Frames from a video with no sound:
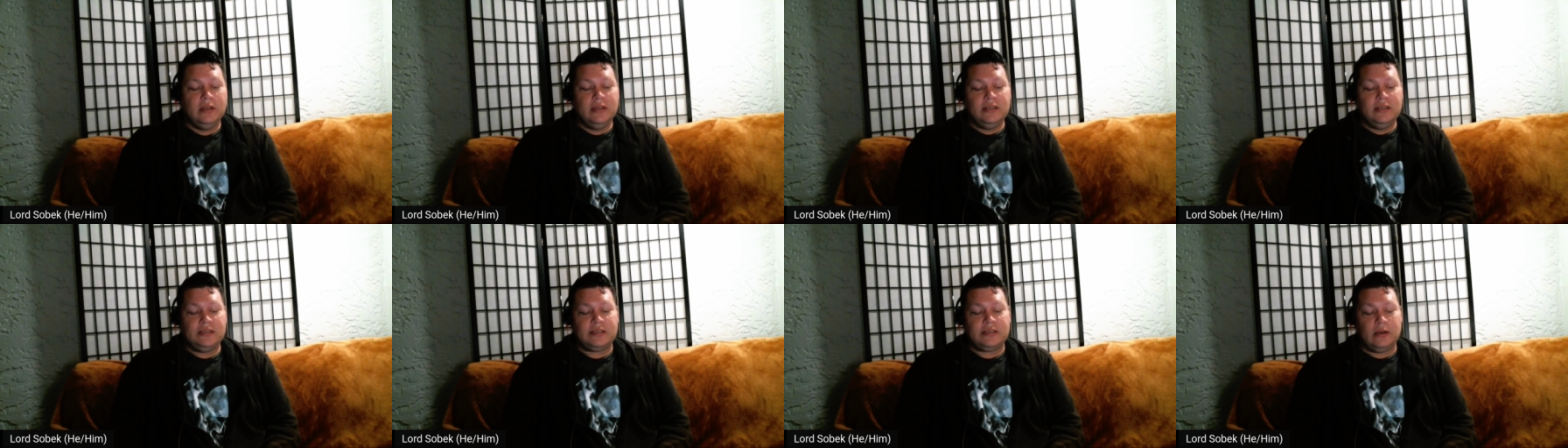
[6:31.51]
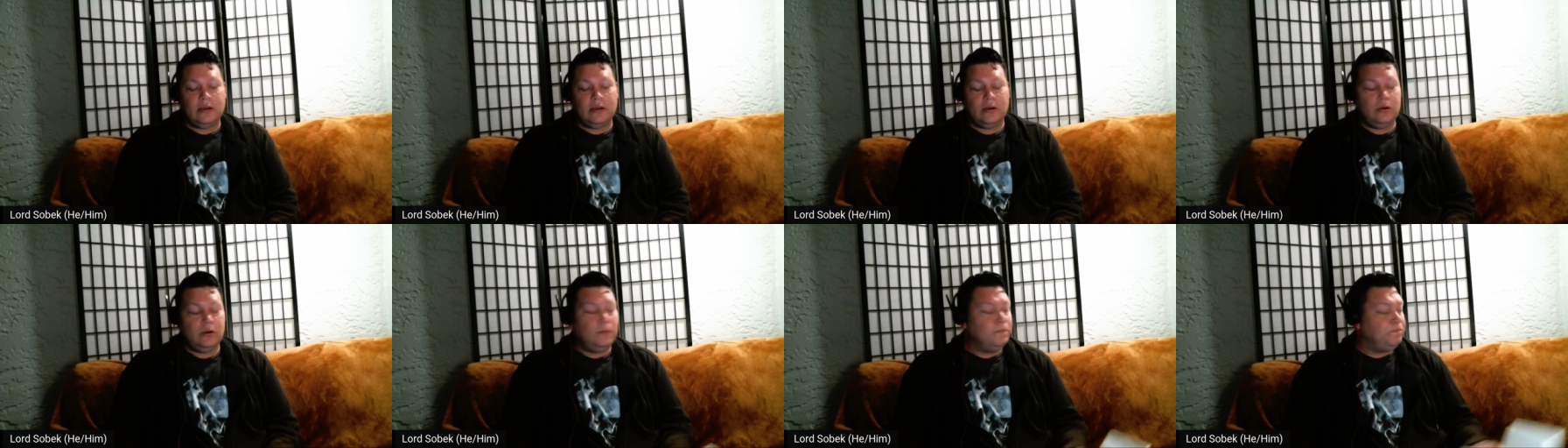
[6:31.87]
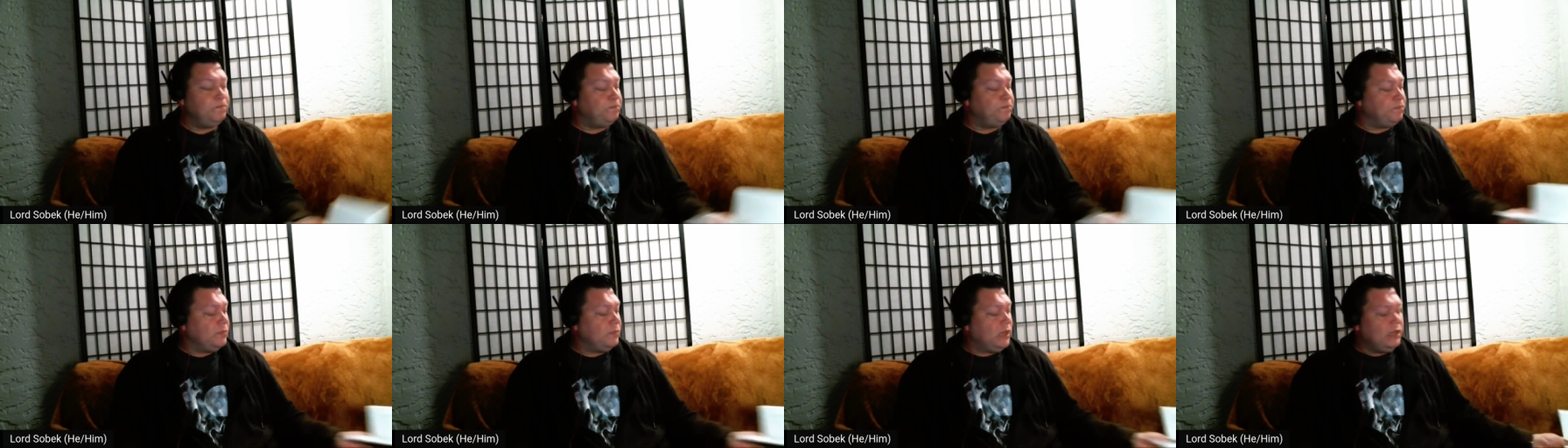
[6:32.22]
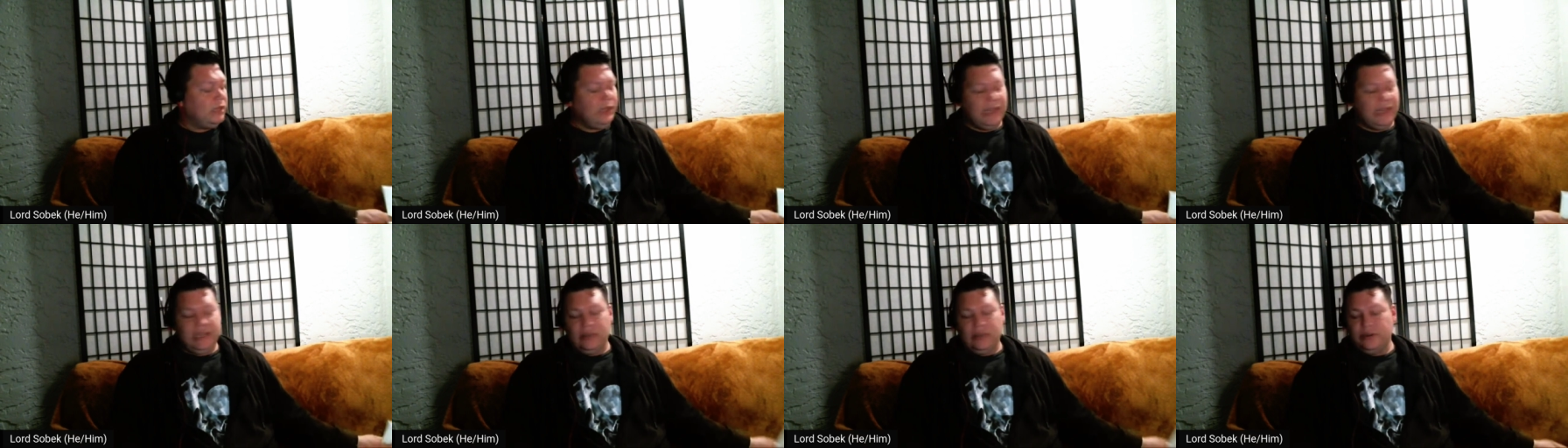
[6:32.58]
So,
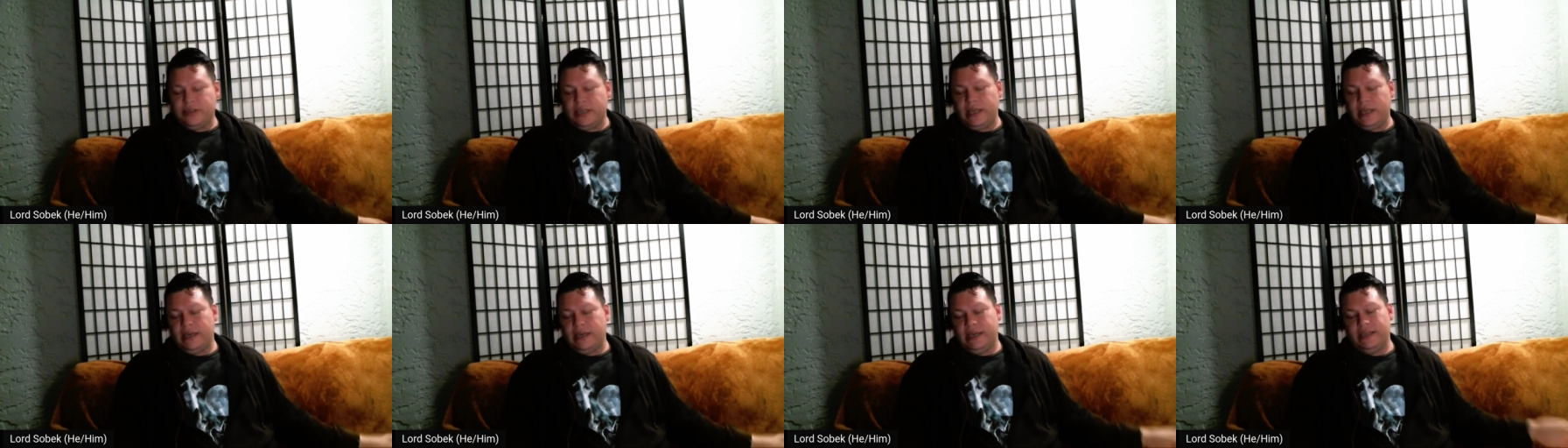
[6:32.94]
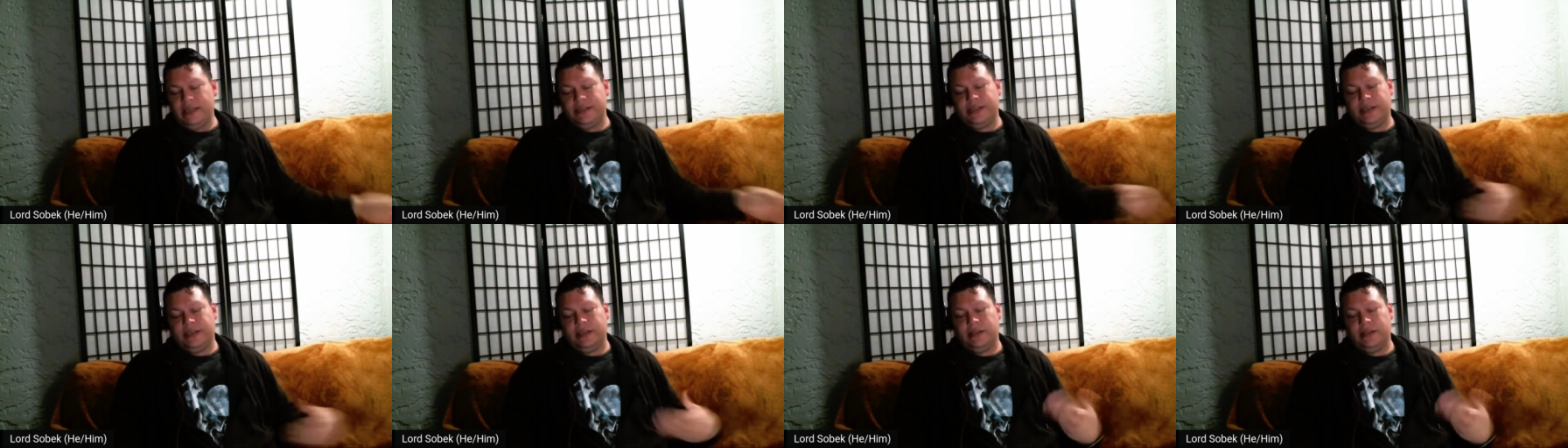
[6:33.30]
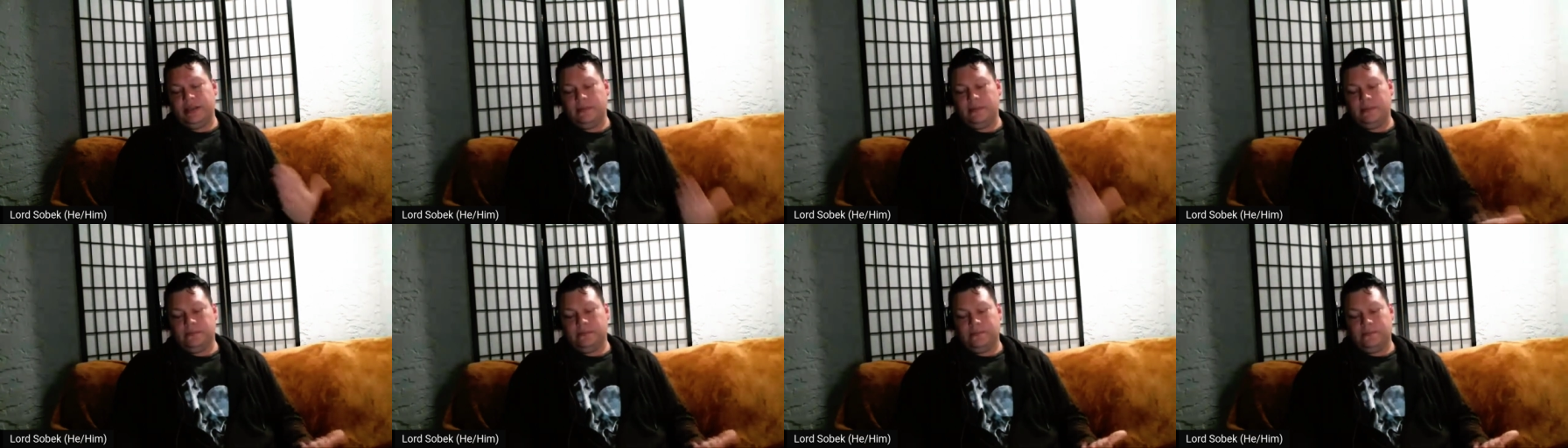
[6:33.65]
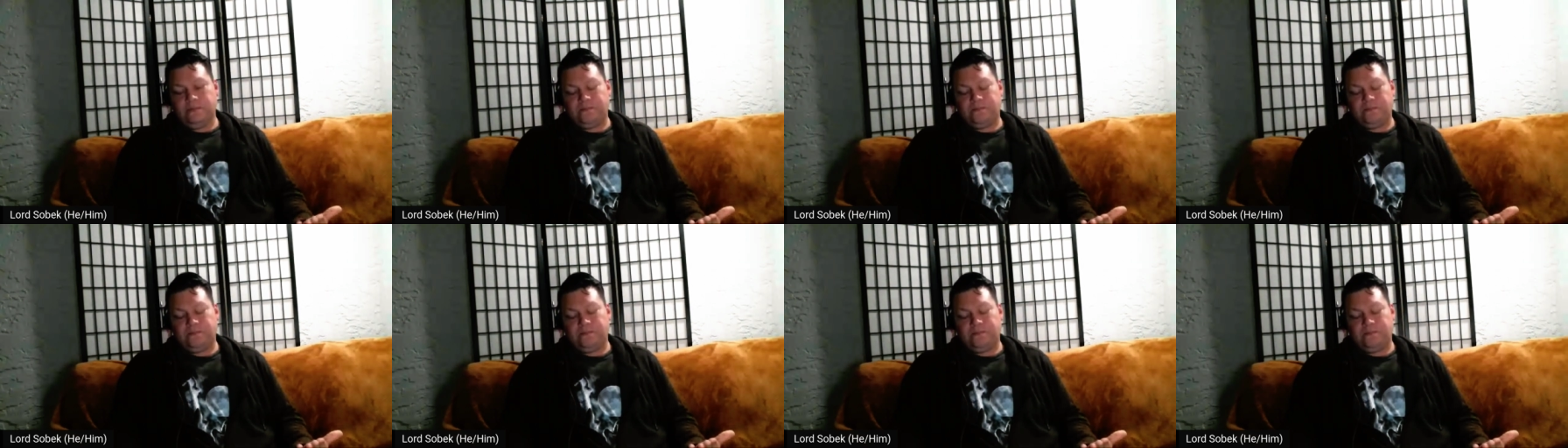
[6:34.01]
like you said, he's in a,